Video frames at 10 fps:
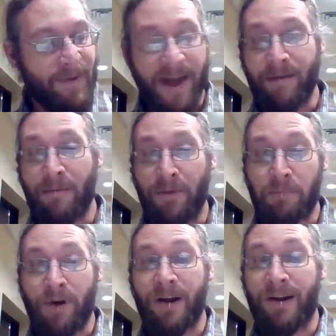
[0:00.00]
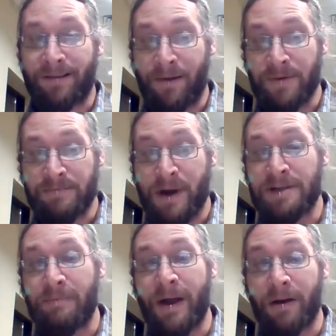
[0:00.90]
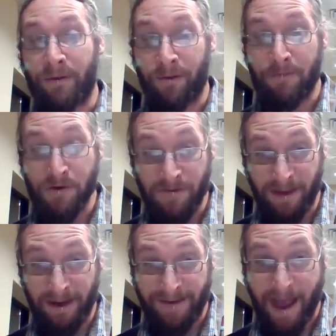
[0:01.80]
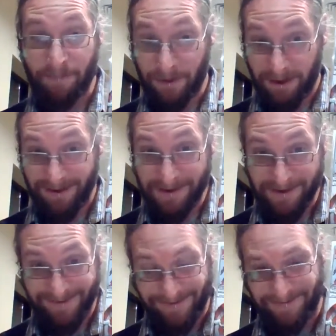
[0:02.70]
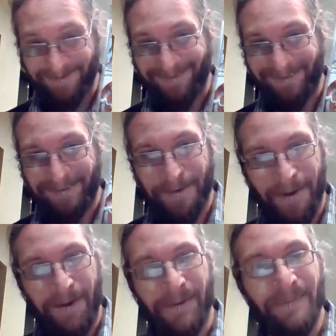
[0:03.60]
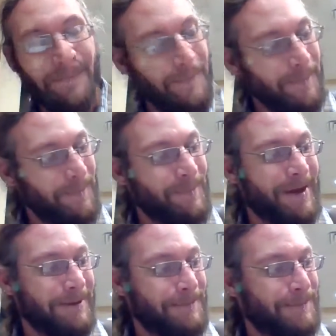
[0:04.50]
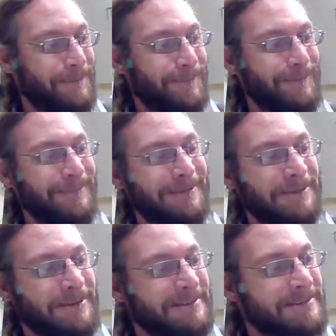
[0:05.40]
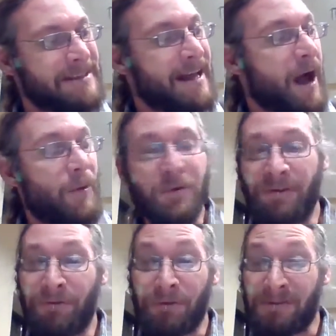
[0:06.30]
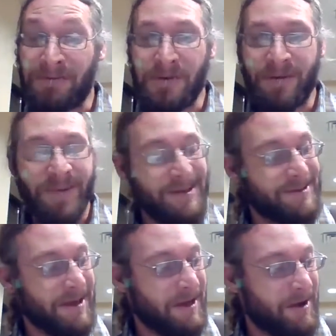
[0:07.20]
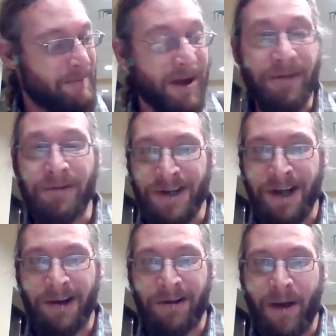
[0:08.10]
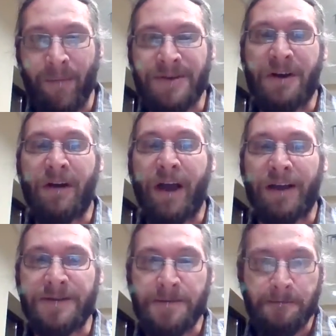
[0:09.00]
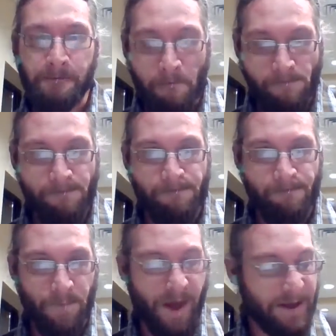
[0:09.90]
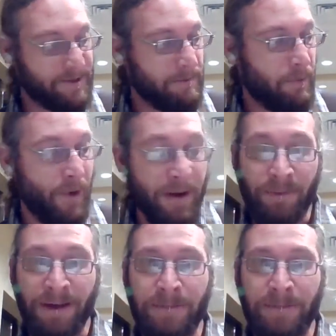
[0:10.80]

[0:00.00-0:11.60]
They came up with a product that was much better than the movie it adapted. But I will do a full review on this on my other channel, Comics RX, at some point.